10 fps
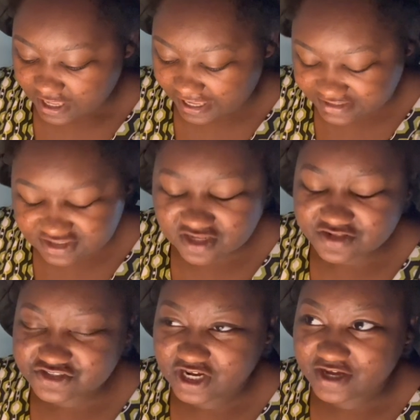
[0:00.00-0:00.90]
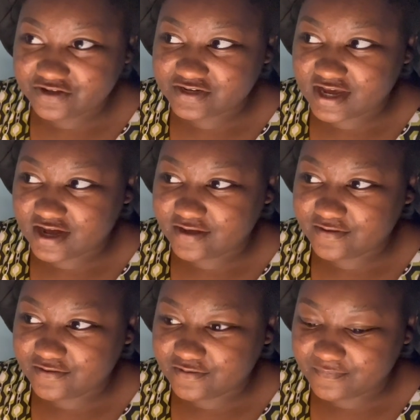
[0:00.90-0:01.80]
has another child
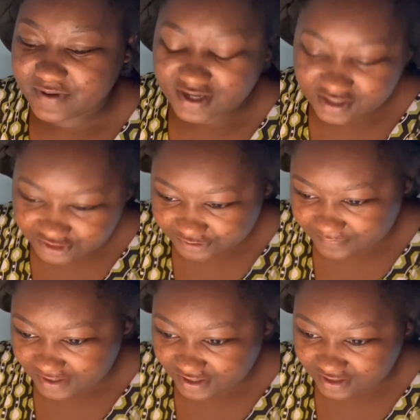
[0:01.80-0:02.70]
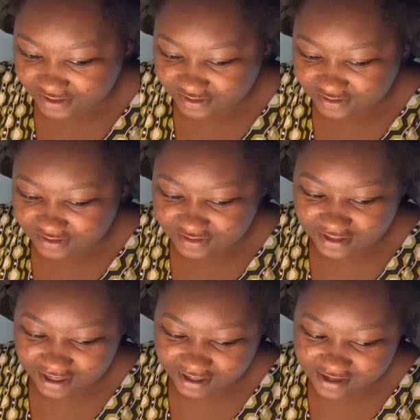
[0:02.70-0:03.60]
now by another man
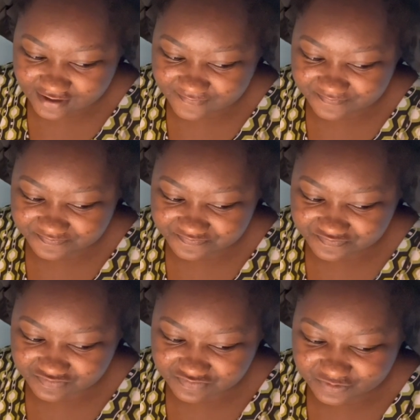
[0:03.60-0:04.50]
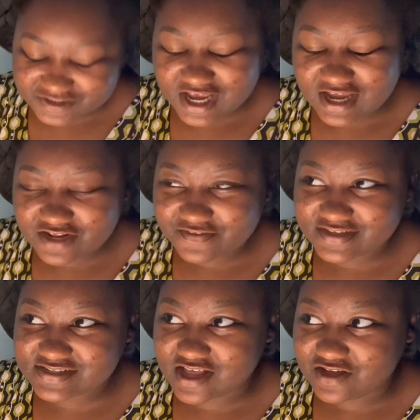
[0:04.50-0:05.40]
that was kind of
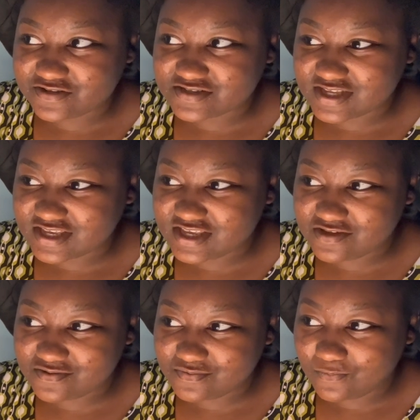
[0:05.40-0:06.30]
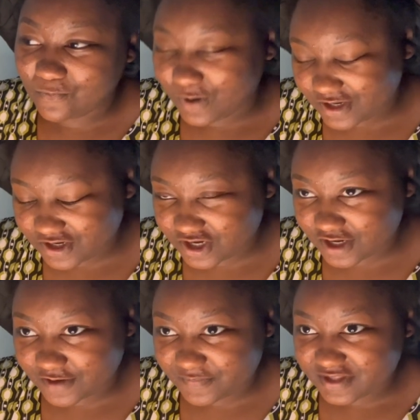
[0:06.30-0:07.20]
like Cells. Like, he wanted
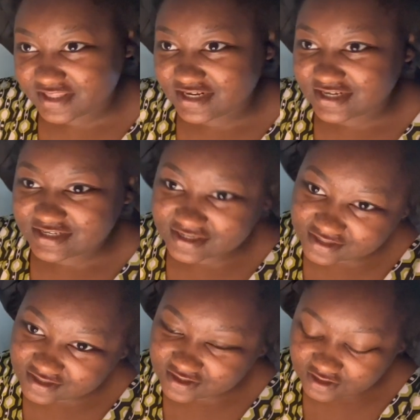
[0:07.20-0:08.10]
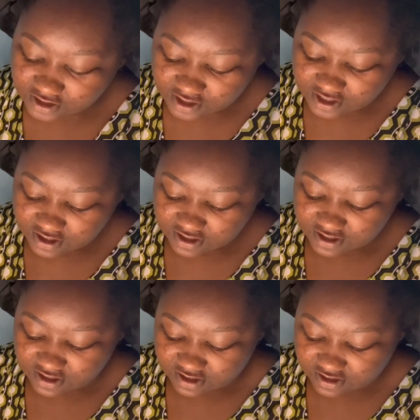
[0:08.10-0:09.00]
her, but then he didn't.
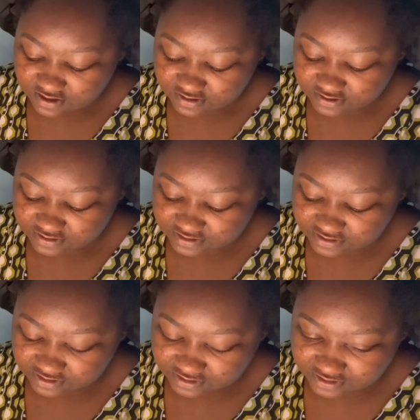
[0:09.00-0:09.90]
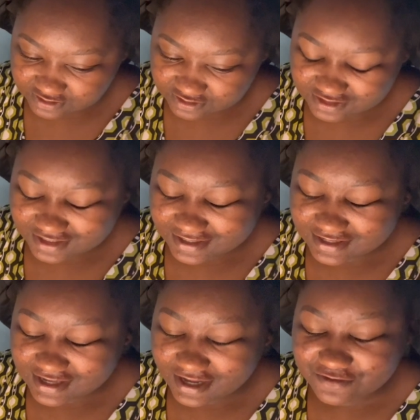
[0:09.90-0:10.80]
And
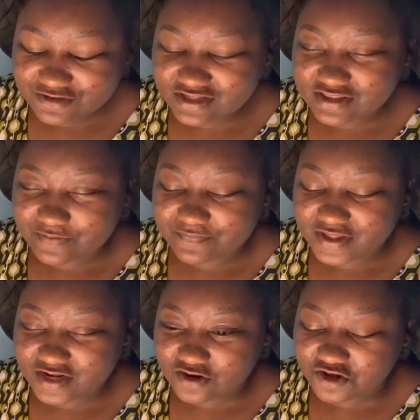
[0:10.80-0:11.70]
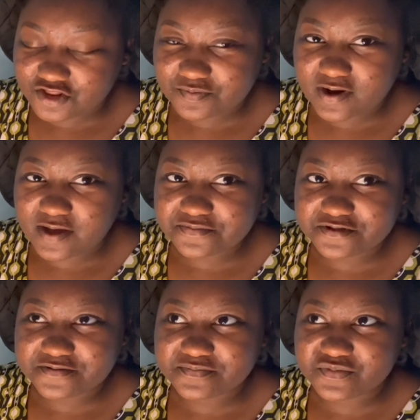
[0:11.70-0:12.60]
like, I don't think the men are the
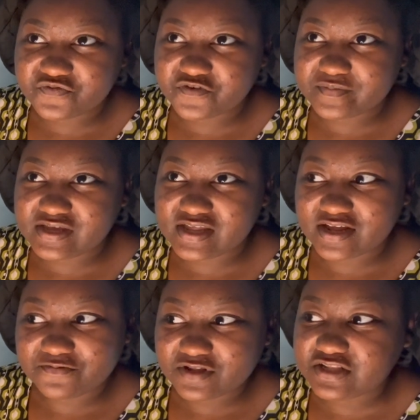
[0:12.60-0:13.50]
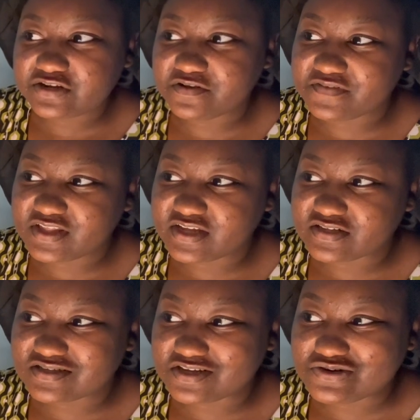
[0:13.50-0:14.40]
problem for me, and I really don't even think
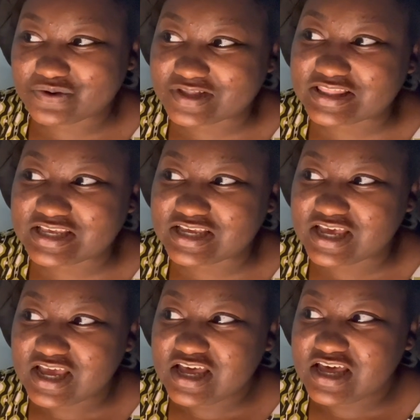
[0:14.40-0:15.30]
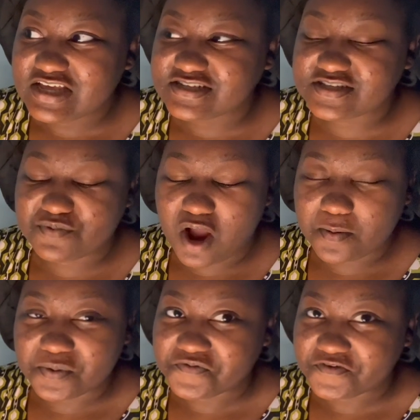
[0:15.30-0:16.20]
it's like Dorothy is the
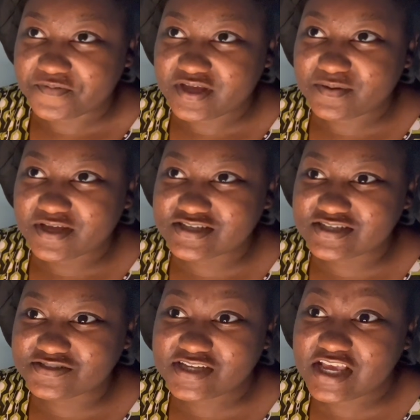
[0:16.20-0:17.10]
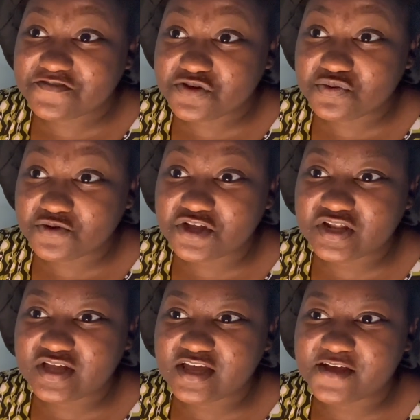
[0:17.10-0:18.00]
problem for me, because I was like, if you
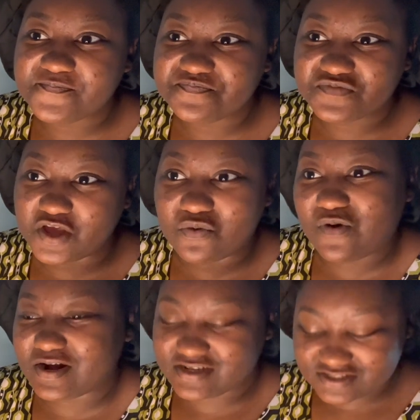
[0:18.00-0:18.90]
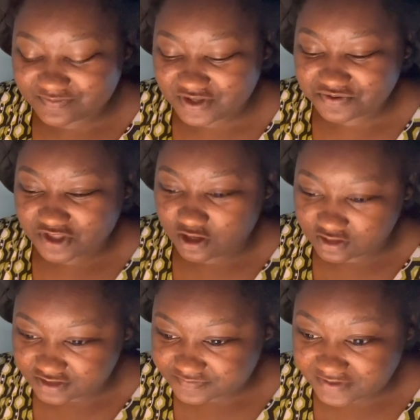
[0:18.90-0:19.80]
really like wanted to be with all of
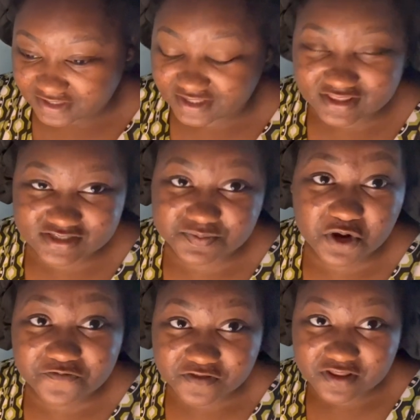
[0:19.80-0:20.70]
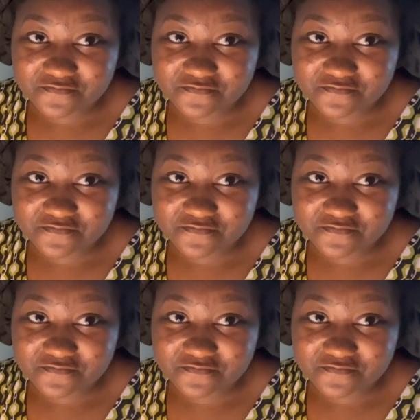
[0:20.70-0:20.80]
these men, like that's perfectly